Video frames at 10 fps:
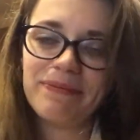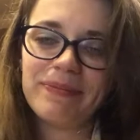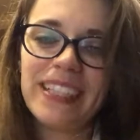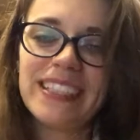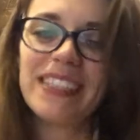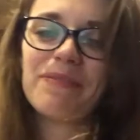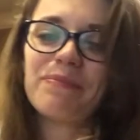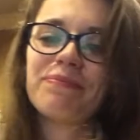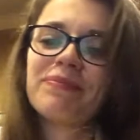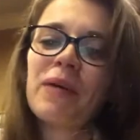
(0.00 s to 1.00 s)
lesson
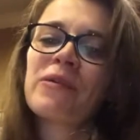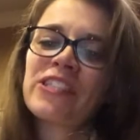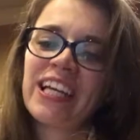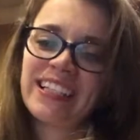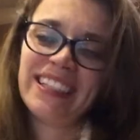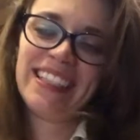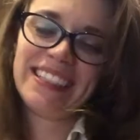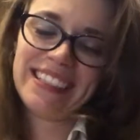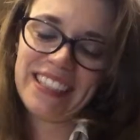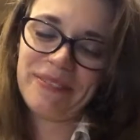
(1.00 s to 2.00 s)
number 10
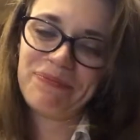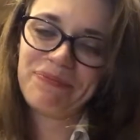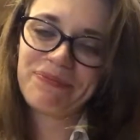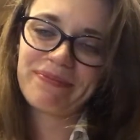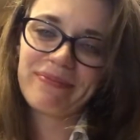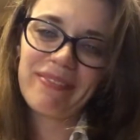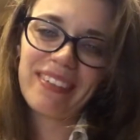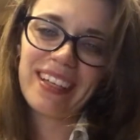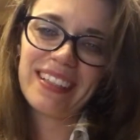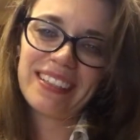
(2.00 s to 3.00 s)
is
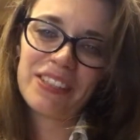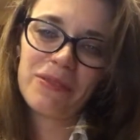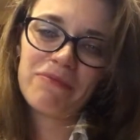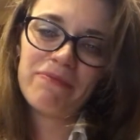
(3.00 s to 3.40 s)
and just